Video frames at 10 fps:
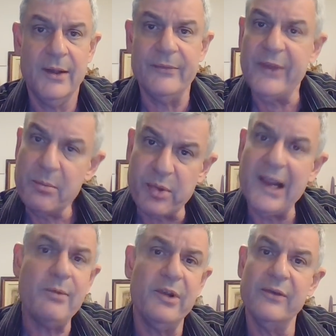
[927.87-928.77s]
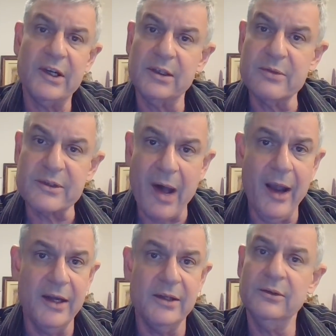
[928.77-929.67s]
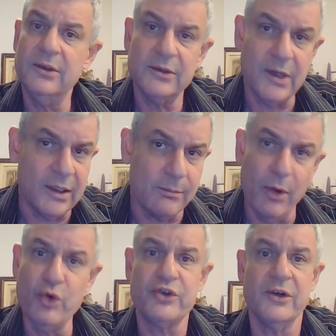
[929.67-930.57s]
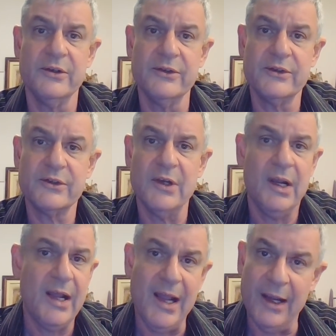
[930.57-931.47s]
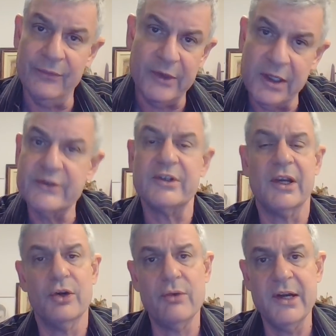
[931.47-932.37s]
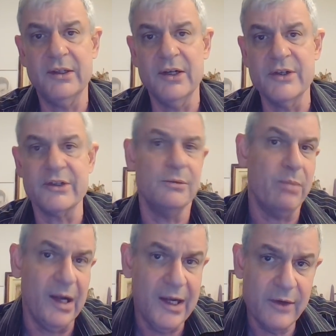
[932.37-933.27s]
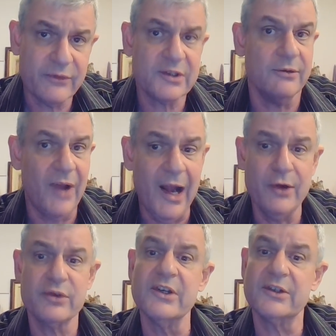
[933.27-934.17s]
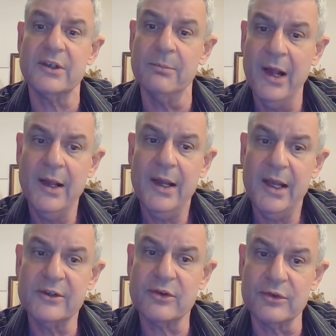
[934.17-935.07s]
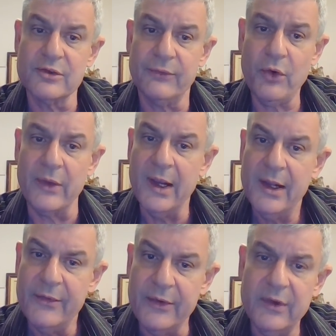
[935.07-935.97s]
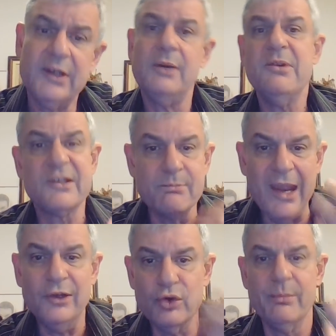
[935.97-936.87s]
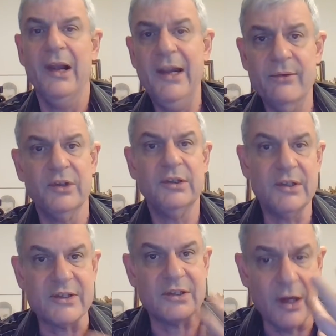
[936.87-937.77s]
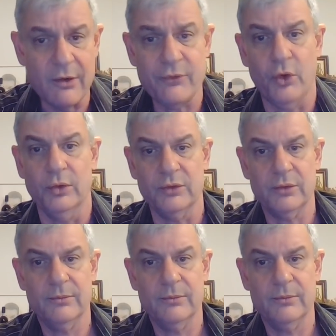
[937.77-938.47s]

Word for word: They play with the victim's mind and emotions and insecurities and beliefs and value system and so on and so forth. The victim is made to believe that it's their fault.